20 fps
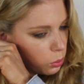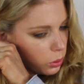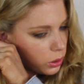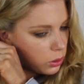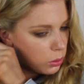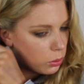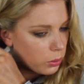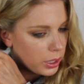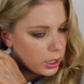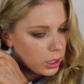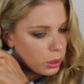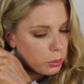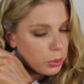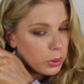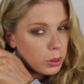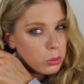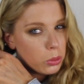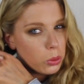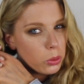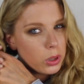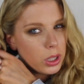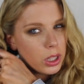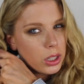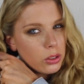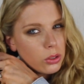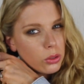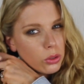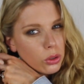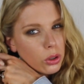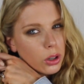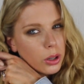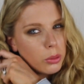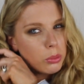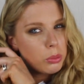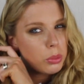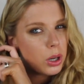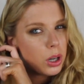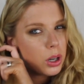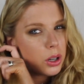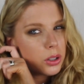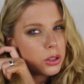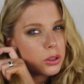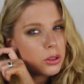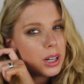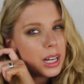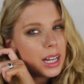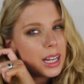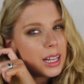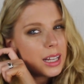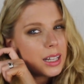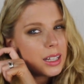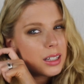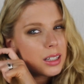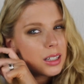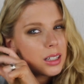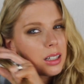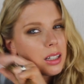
when you wake up in the morning and you try and part your hair